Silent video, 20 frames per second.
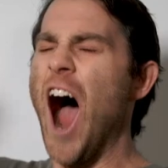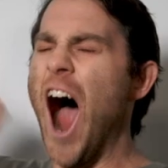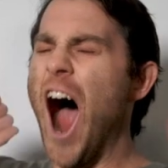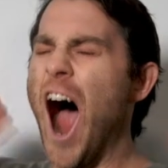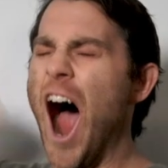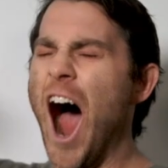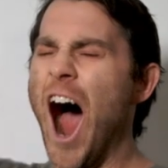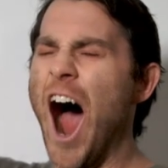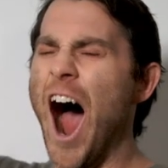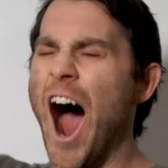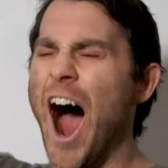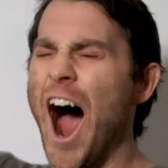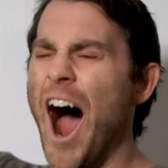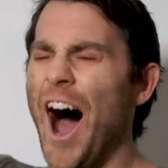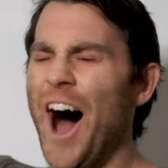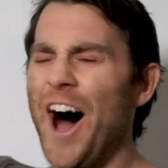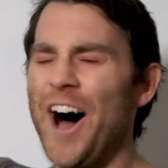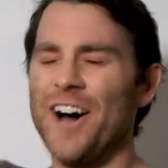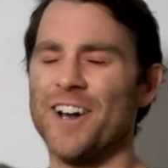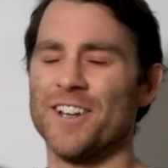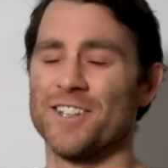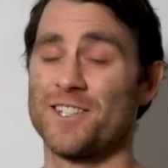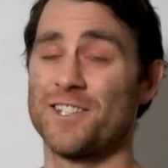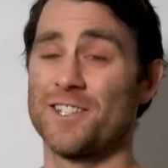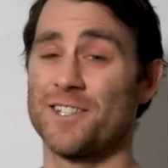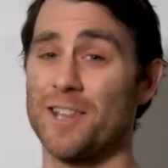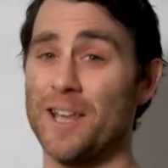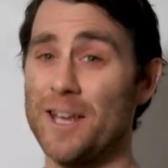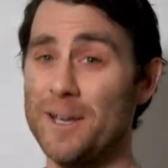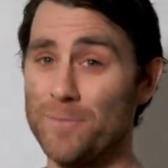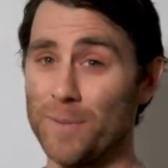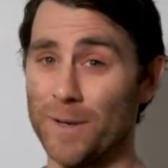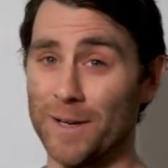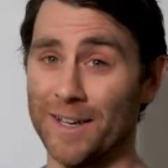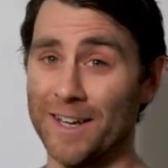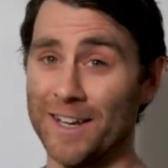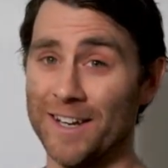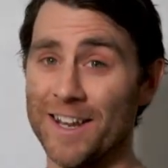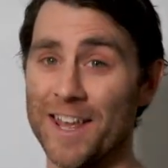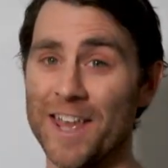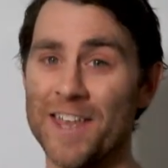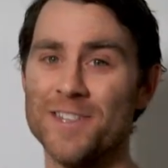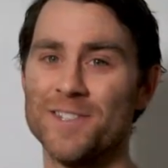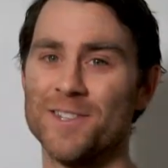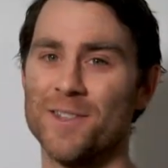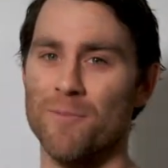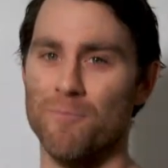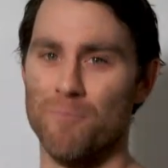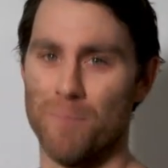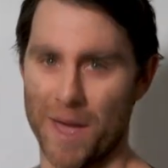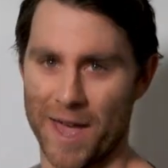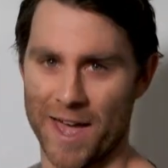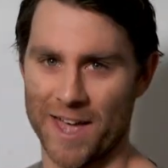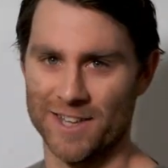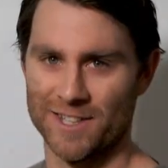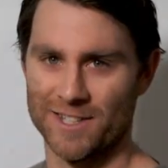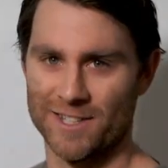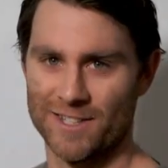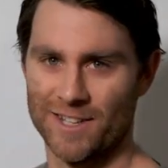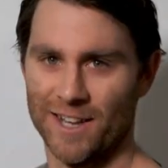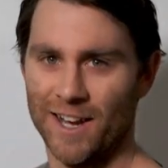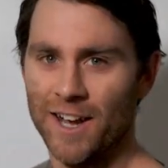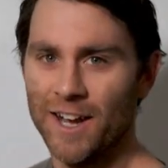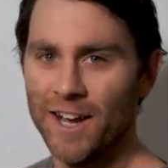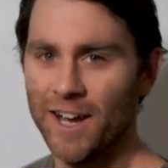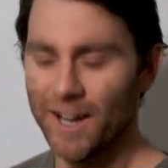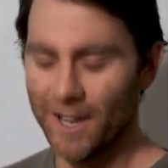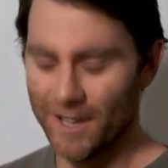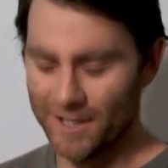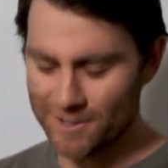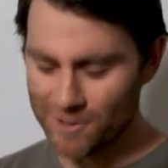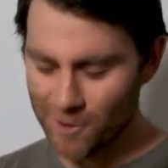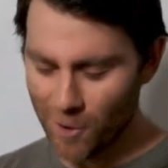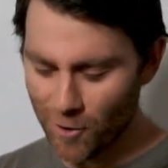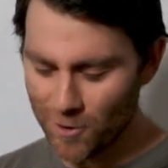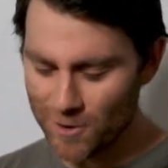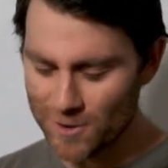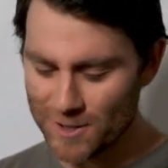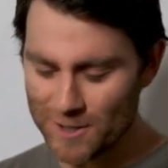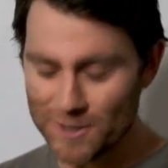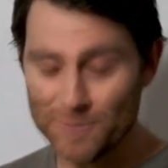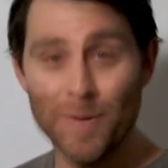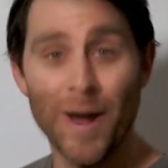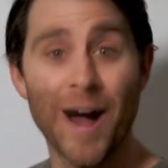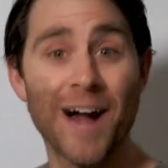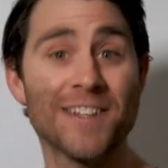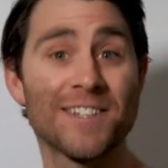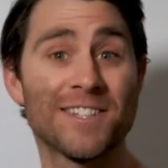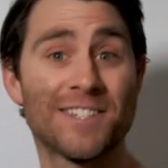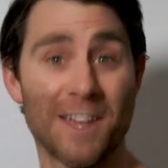Ugh, sleeping in is the best, as long as it's past